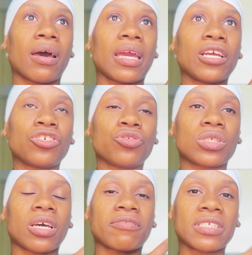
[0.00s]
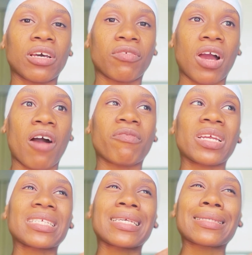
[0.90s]
issues of
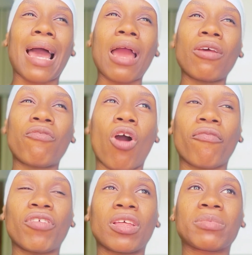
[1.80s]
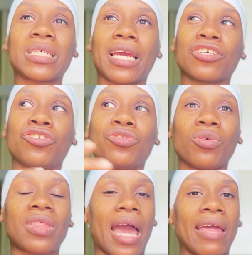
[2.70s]
self-confidence, it's kind of hard for them to
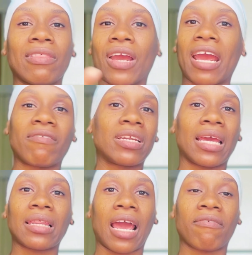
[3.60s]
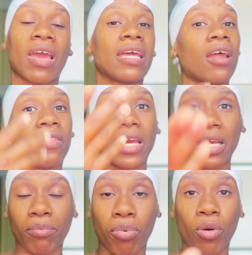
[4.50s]
exude that in their everyday life. Now they
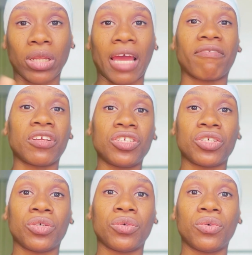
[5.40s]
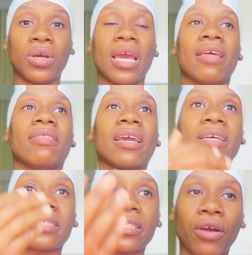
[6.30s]
can pour life into you. They
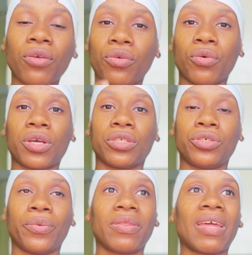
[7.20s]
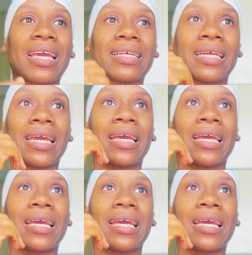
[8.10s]
can tell you you could do it. They can